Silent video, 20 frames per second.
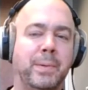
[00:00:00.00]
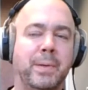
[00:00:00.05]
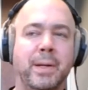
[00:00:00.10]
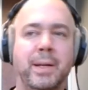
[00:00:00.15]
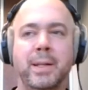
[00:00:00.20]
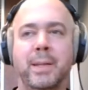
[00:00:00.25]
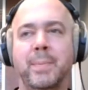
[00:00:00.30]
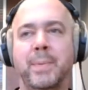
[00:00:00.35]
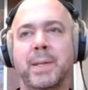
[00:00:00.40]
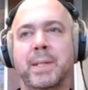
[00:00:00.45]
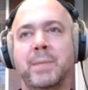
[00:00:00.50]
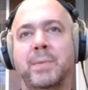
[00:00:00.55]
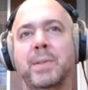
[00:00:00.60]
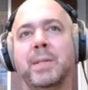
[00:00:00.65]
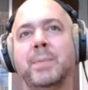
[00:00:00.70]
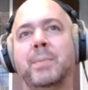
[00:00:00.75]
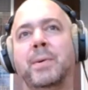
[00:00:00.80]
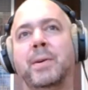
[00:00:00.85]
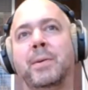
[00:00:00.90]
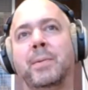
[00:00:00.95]
The best
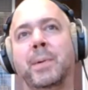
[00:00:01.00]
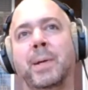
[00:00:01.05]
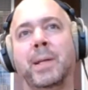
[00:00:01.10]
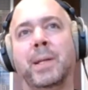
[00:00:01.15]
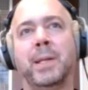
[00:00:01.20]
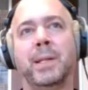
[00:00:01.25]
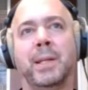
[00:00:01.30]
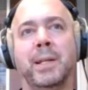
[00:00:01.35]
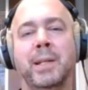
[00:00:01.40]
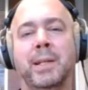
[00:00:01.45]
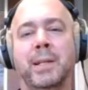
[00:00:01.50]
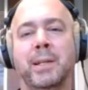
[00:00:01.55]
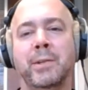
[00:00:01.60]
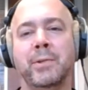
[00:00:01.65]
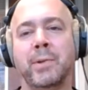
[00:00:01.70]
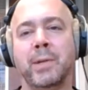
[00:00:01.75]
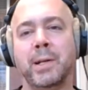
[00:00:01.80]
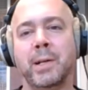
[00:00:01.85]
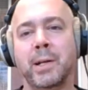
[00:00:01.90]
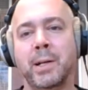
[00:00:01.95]
one's probably like the indie drink